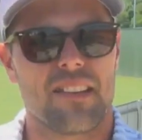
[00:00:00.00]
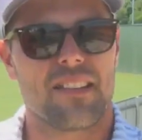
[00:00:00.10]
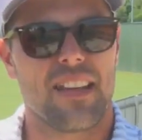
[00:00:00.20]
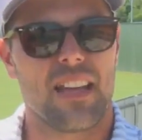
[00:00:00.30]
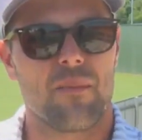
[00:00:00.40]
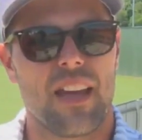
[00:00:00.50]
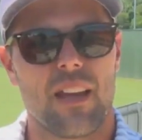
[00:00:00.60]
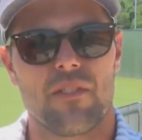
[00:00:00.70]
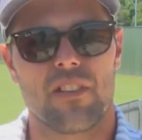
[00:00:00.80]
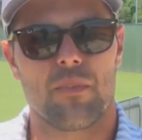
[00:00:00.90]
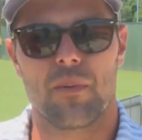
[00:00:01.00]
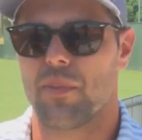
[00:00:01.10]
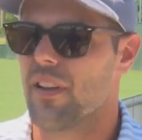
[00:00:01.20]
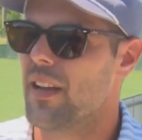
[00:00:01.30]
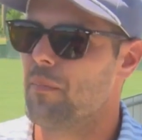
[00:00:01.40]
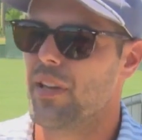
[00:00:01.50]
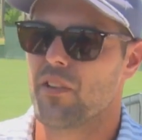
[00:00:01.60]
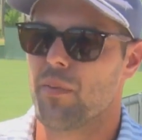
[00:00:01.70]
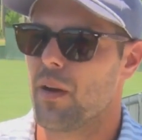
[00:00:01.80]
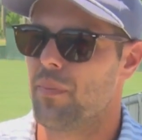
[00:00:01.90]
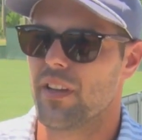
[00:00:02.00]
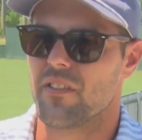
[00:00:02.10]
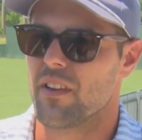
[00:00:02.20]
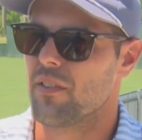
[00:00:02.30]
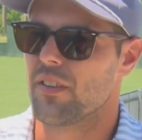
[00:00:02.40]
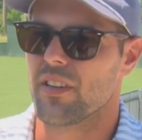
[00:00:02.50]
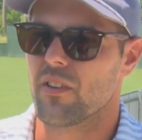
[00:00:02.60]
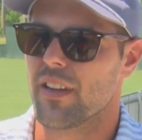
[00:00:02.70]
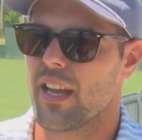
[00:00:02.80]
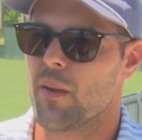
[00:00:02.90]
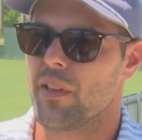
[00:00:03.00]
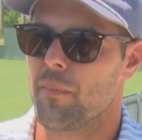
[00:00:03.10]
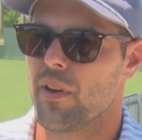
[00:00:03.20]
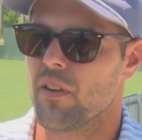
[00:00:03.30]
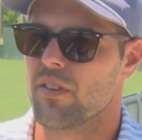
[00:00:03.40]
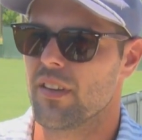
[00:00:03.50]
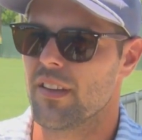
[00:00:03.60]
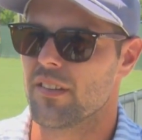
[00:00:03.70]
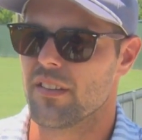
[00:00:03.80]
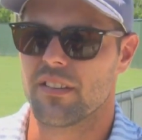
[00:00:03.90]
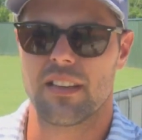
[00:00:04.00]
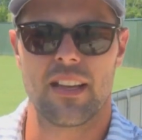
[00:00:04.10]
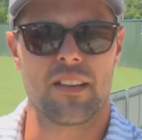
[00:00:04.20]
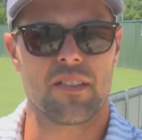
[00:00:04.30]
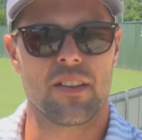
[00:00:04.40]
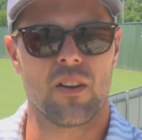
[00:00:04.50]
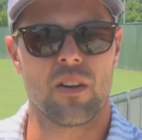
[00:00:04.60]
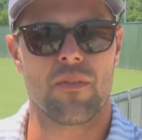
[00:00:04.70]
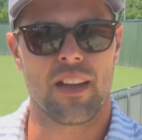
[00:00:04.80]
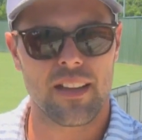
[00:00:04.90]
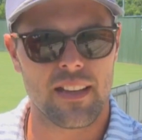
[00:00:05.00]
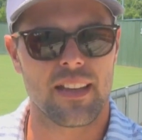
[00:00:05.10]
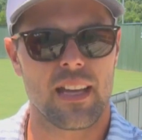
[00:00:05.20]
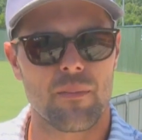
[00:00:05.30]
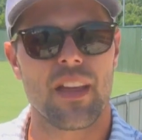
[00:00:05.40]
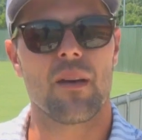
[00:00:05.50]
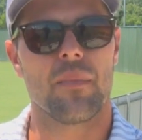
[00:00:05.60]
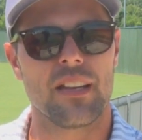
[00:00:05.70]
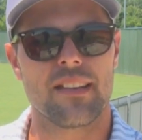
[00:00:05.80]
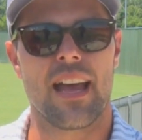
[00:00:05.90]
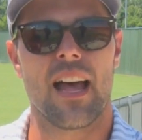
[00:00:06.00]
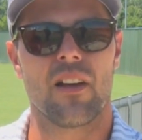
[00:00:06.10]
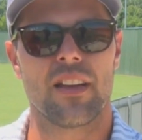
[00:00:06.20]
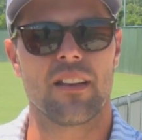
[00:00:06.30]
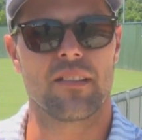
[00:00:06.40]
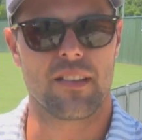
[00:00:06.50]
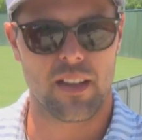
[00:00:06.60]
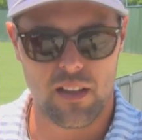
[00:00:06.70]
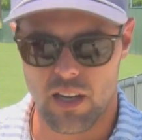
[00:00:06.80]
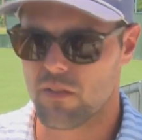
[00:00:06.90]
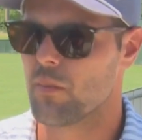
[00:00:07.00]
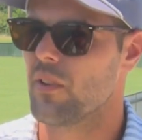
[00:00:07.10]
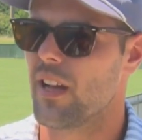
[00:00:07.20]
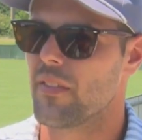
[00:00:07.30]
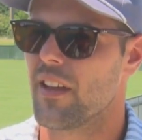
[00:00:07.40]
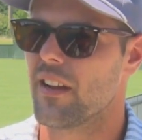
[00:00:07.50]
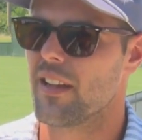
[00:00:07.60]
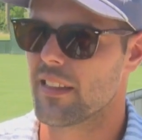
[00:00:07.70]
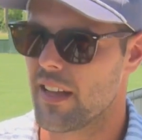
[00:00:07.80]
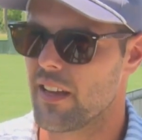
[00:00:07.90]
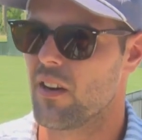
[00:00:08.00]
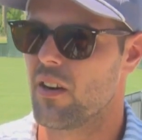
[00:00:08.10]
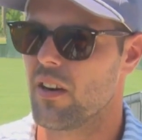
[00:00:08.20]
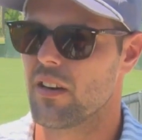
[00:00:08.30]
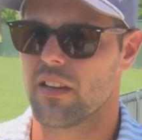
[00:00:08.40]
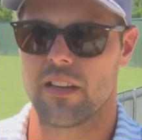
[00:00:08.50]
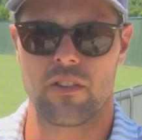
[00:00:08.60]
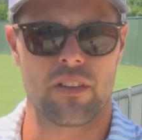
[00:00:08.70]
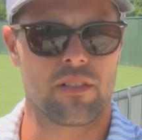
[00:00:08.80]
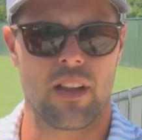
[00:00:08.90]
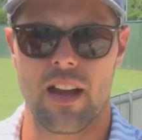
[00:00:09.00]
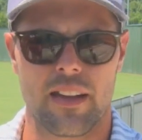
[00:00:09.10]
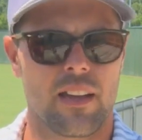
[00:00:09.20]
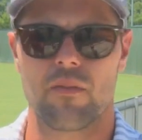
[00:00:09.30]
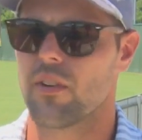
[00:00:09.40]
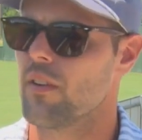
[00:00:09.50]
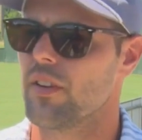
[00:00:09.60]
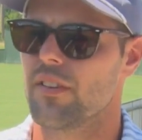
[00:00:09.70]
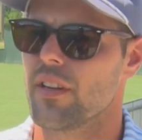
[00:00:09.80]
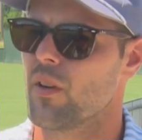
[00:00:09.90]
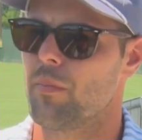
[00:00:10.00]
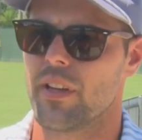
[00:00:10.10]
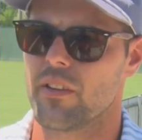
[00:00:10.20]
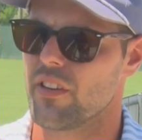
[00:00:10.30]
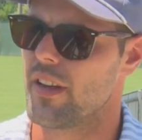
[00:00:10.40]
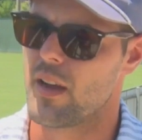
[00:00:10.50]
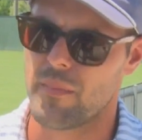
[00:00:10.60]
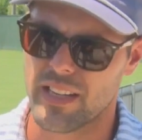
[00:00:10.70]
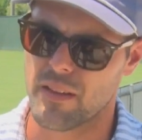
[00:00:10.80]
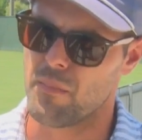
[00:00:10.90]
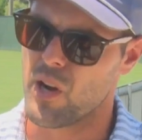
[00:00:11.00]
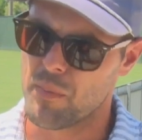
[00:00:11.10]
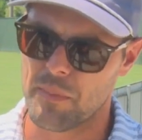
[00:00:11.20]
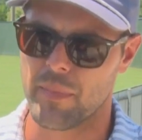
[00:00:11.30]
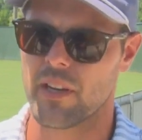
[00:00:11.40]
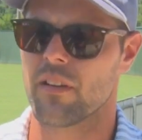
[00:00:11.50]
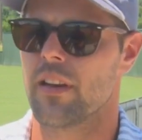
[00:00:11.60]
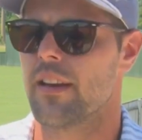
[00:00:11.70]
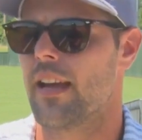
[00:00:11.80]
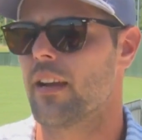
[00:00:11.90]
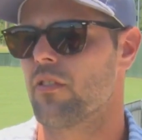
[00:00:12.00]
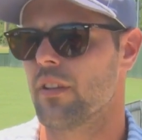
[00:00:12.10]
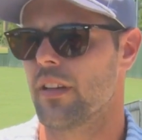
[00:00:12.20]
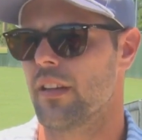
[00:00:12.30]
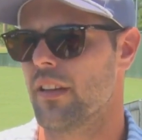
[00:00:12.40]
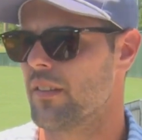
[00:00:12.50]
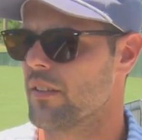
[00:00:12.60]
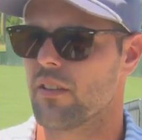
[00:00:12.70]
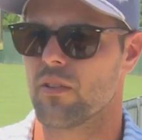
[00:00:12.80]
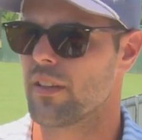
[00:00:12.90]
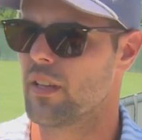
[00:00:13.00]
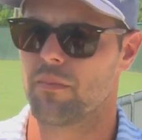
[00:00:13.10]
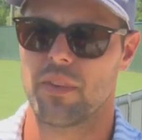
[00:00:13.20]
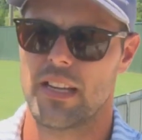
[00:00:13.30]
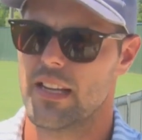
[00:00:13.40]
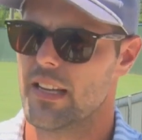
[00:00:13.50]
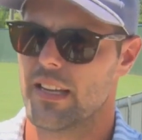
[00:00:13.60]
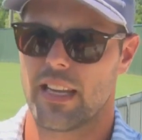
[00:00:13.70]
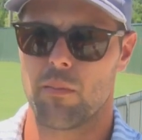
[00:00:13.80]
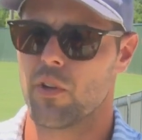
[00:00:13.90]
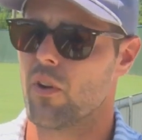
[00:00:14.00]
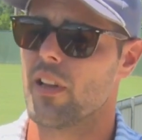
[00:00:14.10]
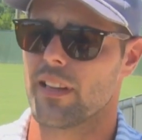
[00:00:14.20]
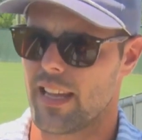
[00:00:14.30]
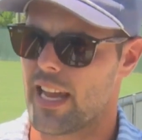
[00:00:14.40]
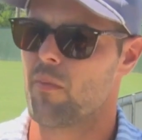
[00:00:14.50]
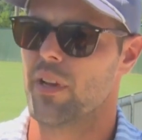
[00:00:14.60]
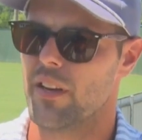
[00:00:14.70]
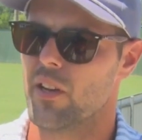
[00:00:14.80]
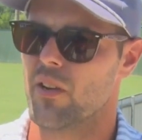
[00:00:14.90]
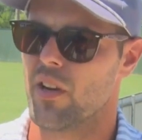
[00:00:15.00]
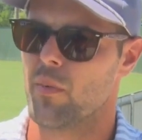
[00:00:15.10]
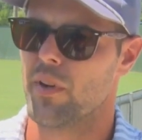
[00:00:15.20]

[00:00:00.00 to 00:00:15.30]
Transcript: this team, they have just been playing pitch by pitch every single game in the postseason. And so if they can keep that mentality and stay comfortable out there like they are and just lock in for every single pitch and not make the moment bigger than it actually is, they're going to keep keep doing like they have been doing all